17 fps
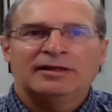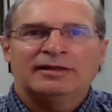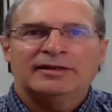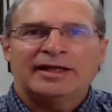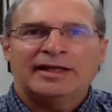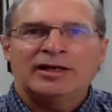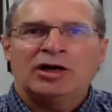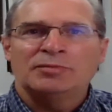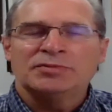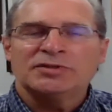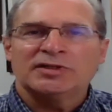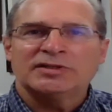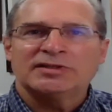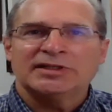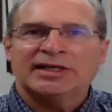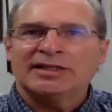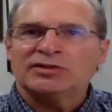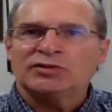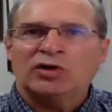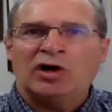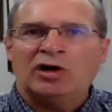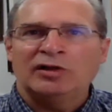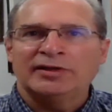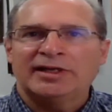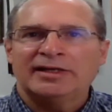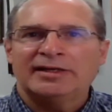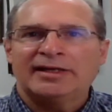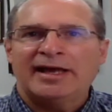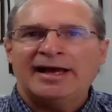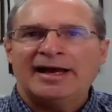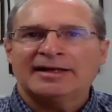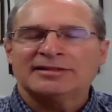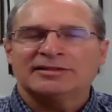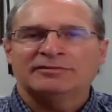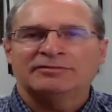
that helps us against all the attacks,